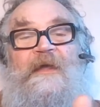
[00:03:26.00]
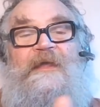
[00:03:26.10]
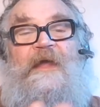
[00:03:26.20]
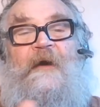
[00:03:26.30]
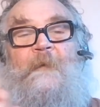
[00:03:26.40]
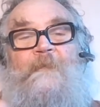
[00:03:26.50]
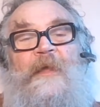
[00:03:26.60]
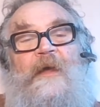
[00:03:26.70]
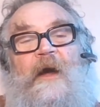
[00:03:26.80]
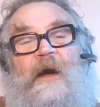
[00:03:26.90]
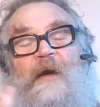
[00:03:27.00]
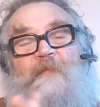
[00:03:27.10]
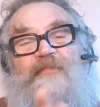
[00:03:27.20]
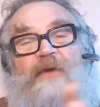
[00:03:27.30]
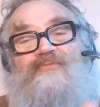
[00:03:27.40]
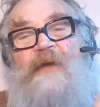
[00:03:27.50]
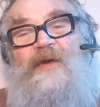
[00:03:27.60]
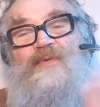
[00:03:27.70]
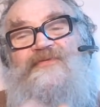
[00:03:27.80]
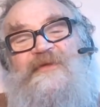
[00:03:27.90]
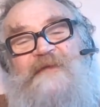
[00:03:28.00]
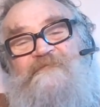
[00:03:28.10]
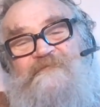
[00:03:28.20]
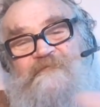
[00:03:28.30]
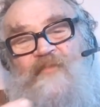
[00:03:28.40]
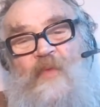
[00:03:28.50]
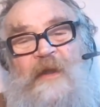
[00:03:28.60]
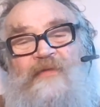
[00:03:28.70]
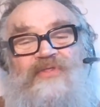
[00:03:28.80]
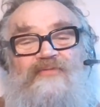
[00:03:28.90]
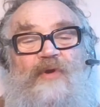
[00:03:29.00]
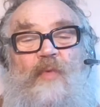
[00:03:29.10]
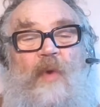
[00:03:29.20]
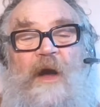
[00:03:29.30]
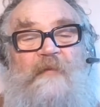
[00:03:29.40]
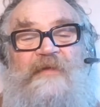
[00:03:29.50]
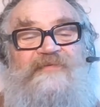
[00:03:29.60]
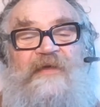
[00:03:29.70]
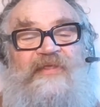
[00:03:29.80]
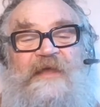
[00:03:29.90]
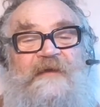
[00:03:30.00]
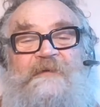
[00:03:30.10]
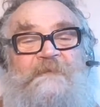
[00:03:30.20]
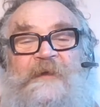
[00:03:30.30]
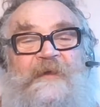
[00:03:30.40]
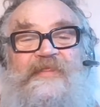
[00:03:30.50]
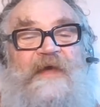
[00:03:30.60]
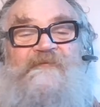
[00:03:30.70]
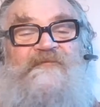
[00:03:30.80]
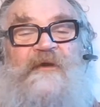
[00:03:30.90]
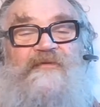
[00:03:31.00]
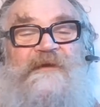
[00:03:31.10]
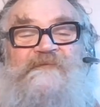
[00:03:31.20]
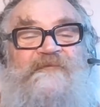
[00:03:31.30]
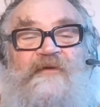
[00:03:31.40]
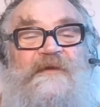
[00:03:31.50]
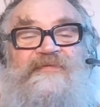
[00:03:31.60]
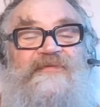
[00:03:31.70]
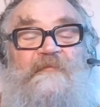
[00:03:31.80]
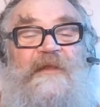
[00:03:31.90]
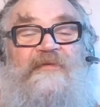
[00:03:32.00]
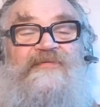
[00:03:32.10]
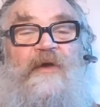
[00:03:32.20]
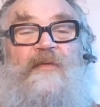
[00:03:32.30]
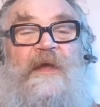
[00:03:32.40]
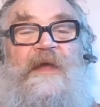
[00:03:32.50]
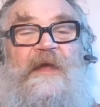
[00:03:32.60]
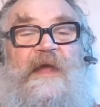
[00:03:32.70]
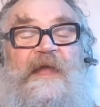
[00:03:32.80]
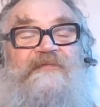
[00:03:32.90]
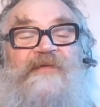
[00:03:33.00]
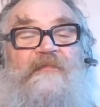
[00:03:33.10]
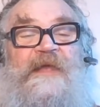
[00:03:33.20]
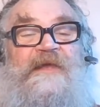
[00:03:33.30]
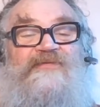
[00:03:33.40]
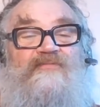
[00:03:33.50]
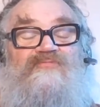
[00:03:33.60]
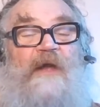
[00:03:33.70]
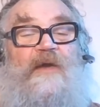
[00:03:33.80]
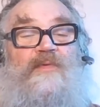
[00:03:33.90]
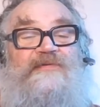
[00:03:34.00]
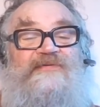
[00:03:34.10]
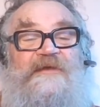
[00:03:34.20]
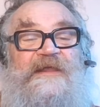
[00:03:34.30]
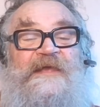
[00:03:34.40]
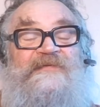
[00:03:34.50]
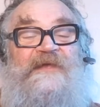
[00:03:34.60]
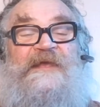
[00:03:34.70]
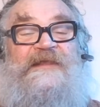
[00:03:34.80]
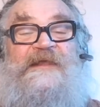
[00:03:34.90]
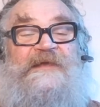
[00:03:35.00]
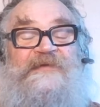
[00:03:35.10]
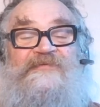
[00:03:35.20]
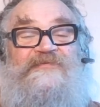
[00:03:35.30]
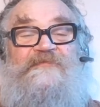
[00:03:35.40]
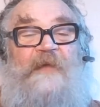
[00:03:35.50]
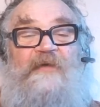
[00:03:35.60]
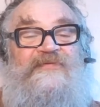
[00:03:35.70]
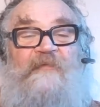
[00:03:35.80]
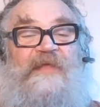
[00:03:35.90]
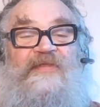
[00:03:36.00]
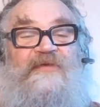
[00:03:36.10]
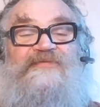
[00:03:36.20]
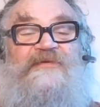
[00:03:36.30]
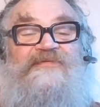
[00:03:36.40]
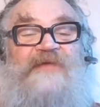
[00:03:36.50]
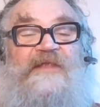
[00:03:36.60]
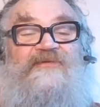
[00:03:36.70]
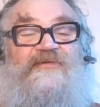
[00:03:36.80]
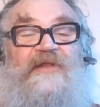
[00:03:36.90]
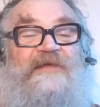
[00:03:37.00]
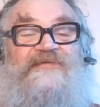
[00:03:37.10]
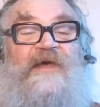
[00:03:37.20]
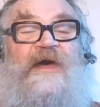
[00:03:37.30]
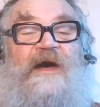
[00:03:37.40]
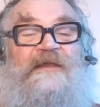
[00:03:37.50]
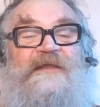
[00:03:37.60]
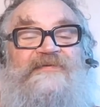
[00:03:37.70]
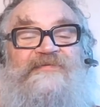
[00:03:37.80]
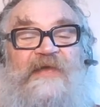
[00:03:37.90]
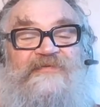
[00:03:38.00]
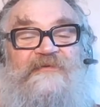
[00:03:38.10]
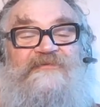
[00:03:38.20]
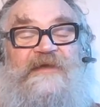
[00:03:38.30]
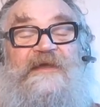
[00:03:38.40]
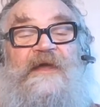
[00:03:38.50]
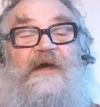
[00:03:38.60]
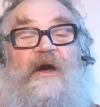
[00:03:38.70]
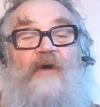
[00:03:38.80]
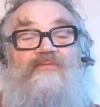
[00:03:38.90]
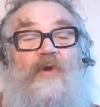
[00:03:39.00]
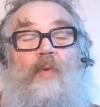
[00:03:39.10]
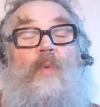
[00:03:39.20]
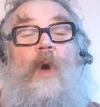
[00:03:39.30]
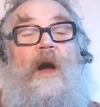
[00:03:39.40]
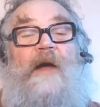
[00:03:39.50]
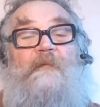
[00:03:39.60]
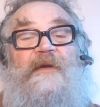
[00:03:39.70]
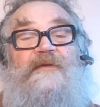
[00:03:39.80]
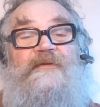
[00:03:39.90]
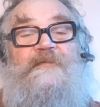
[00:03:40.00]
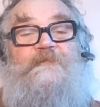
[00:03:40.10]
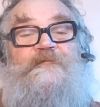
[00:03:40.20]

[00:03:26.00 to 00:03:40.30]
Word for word: Yeah, um, a requisite, one of the requirements. I think they're very, very similar. So, if something is a requisite, it, it is something that's essential. It's a necessity, a requirement.